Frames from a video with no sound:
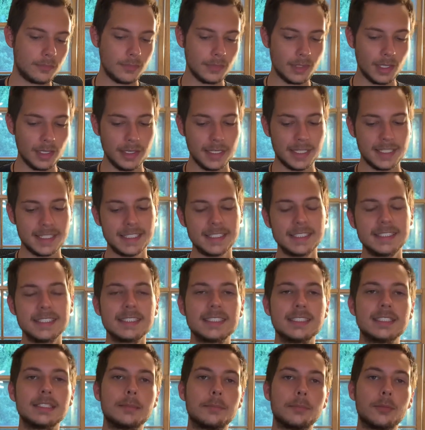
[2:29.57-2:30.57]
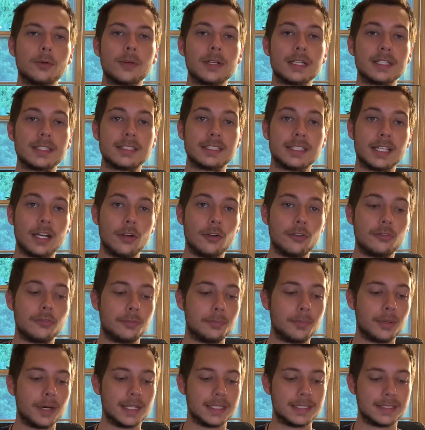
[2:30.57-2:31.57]
And this isn't the board itself,
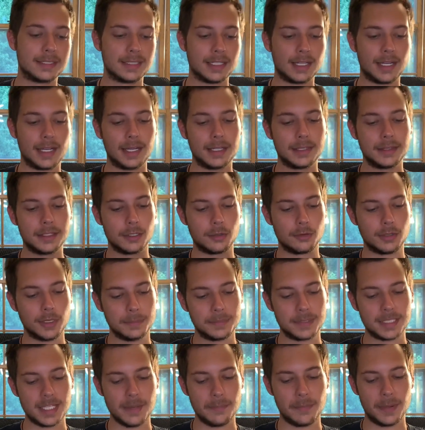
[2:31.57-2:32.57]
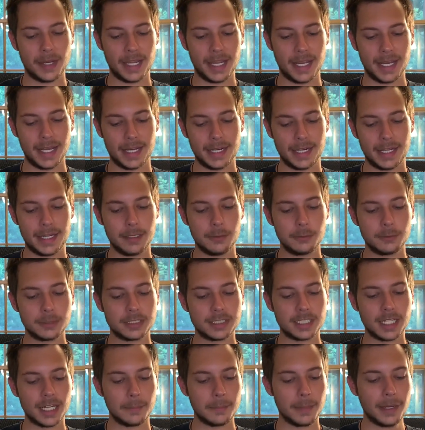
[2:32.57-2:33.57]
but the grip tape I had on it was
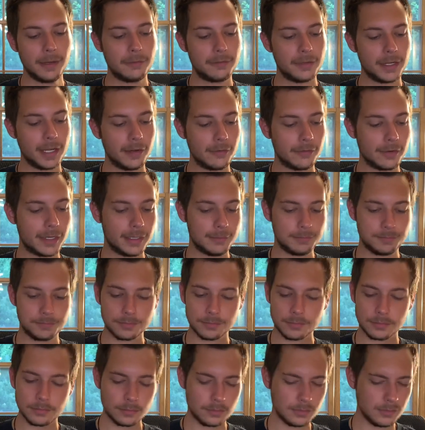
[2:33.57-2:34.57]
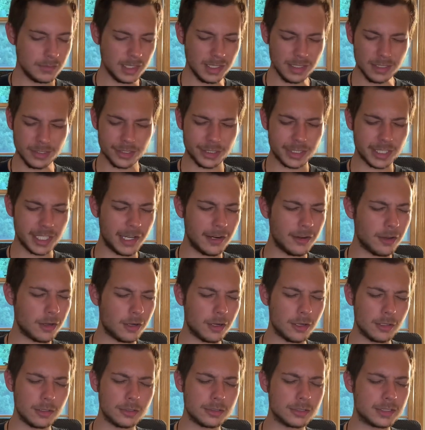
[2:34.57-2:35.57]
not my favorite. Shout out
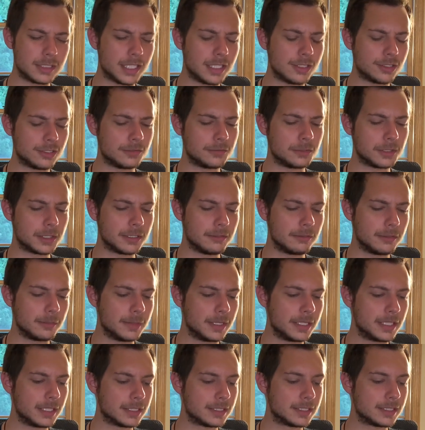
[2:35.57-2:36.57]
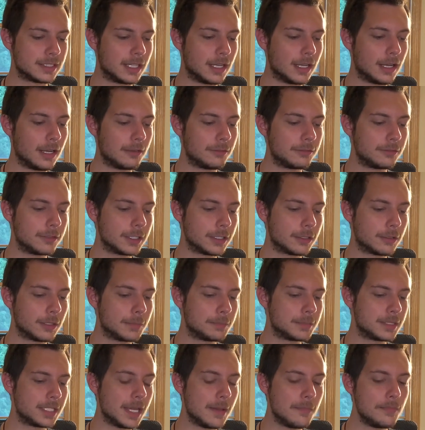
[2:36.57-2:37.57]
Carlos Laster for giving me this Flick
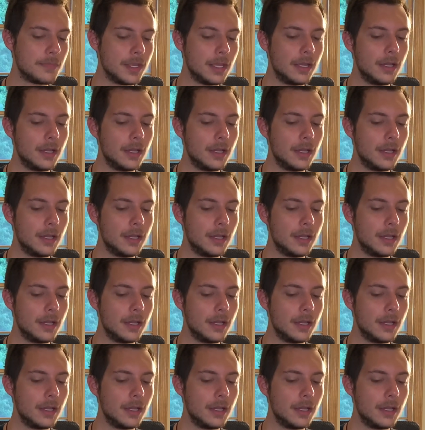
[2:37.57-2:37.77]
grip tape,